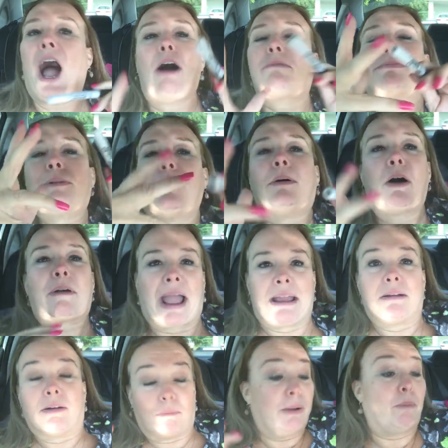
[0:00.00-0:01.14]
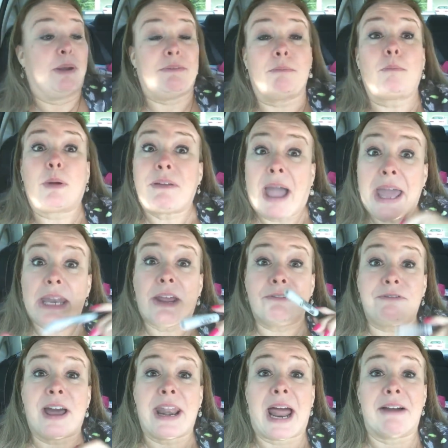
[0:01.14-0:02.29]
Oh, okay. We've had
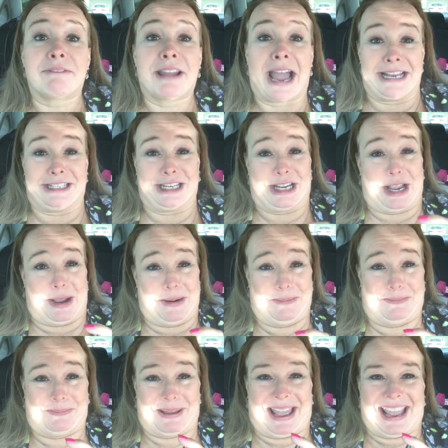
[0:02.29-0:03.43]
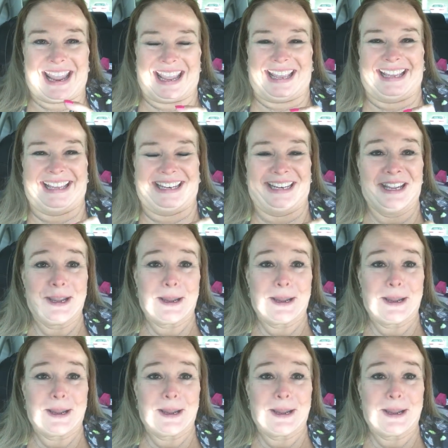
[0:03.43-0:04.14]
enough fun. I've got to go to bed. Thank God